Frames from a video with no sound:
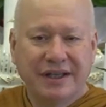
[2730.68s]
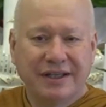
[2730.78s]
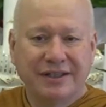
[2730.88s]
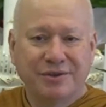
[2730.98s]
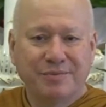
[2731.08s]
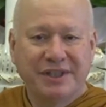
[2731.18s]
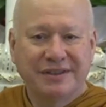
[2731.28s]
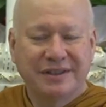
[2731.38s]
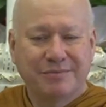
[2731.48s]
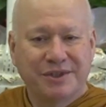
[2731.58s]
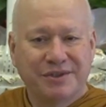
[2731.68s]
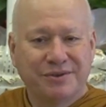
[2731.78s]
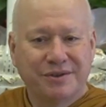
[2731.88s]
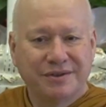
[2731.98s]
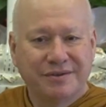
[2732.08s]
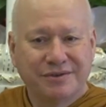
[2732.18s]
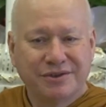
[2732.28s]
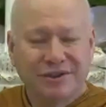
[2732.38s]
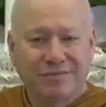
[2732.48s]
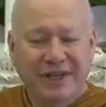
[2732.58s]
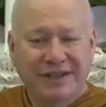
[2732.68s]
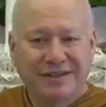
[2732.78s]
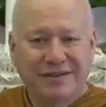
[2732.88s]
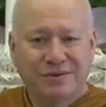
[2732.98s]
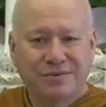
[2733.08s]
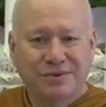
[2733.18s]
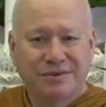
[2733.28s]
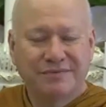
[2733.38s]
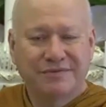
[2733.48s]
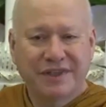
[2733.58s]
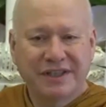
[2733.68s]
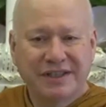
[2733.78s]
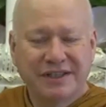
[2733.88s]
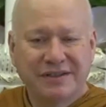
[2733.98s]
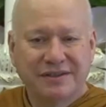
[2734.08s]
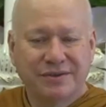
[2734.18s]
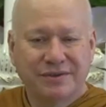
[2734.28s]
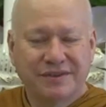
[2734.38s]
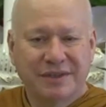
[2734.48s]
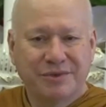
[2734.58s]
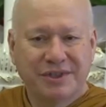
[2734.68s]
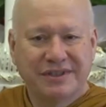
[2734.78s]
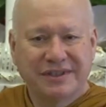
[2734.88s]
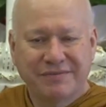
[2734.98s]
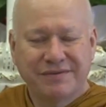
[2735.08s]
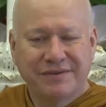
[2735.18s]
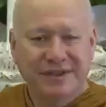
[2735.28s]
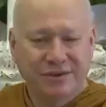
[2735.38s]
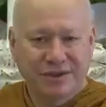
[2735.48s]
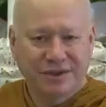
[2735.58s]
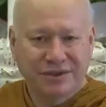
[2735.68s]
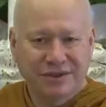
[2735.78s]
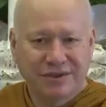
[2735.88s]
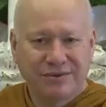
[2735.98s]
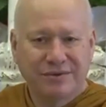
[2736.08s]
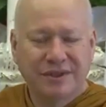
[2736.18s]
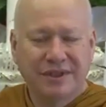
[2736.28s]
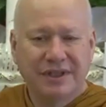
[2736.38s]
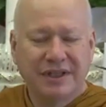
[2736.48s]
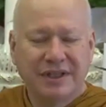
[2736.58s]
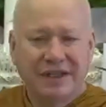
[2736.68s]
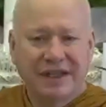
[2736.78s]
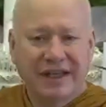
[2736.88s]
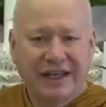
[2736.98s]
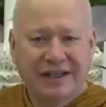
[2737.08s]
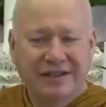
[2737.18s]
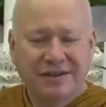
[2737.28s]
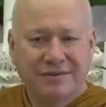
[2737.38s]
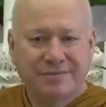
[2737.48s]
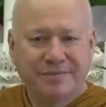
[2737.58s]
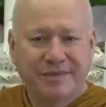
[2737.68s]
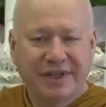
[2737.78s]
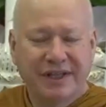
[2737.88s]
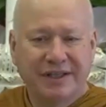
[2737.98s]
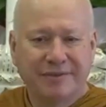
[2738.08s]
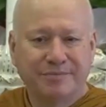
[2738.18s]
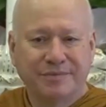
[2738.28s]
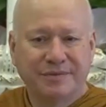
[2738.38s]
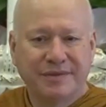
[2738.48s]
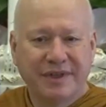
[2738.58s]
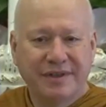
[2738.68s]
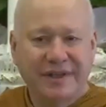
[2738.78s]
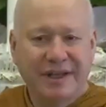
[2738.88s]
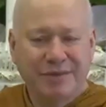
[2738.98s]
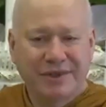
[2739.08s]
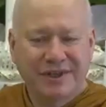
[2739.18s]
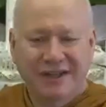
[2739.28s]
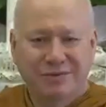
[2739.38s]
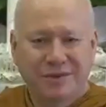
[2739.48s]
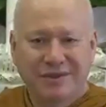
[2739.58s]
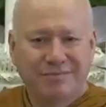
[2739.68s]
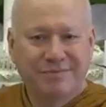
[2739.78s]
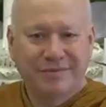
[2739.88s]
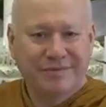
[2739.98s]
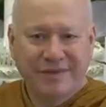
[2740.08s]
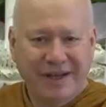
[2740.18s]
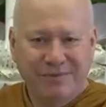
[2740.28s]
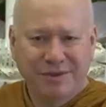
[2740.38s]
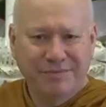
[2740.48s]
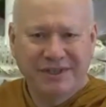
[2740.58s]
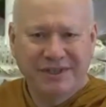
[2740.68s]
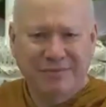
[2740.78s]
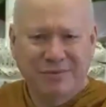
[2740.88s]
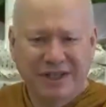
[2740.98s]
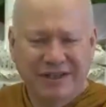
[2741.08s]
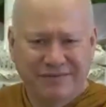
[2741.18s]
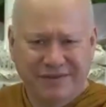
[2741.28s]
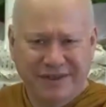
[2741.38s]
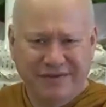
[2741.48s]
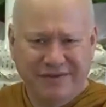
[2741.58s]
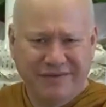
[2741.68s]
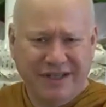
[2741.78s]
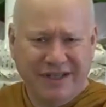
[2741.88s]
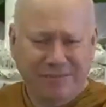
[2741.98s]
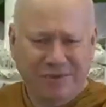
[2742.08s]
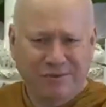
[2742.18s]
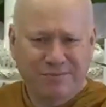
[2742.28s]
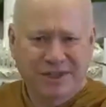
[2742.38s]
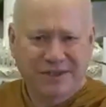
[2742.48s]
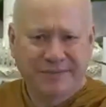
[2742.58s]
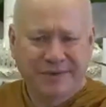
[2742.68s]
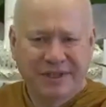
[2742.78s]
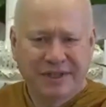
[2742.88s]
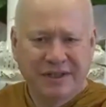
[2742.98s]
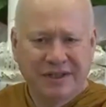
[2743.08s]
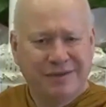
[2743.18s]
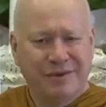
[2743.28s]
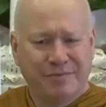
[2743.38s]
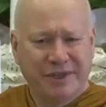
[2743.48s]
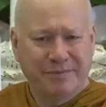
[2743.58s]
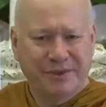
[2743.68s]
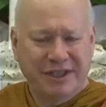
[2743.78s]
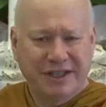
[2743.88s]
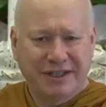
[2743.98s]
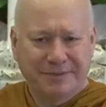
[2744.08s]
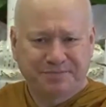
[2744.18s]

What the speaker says: you meet someone, you can show metta towards them, friendliness, or if someone is suffering, you can show care to them, empathize with them, help them in some way if that's appropriate. When people are